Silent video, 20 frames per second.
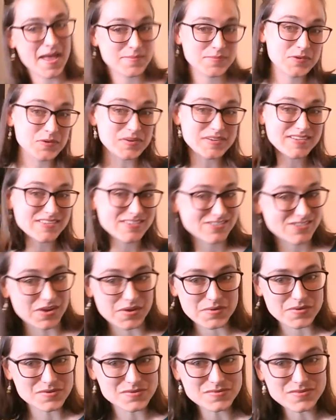I'm going to show
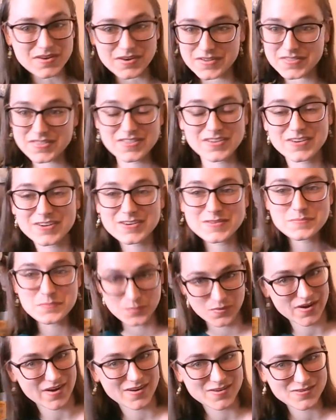you your third
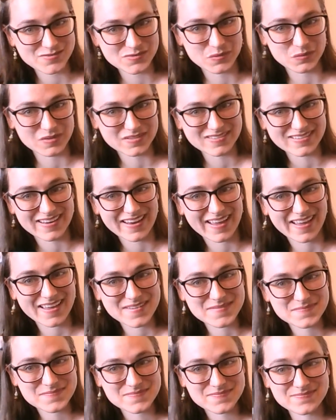prayer tool
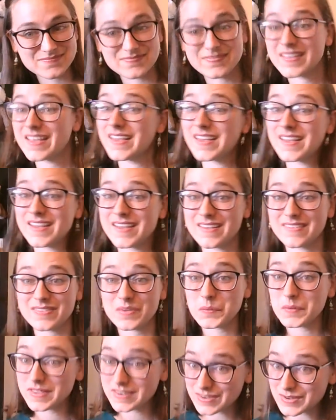today.
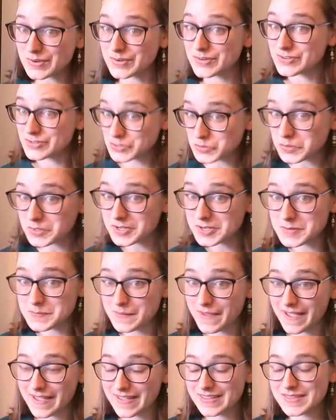So in your Jordan
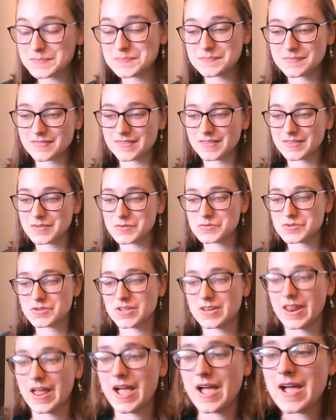bag, you should
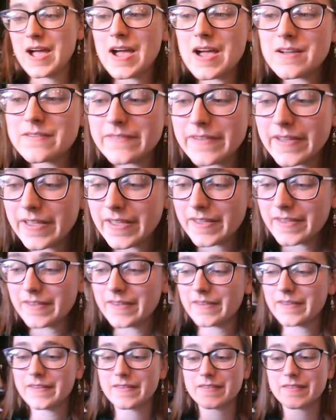have a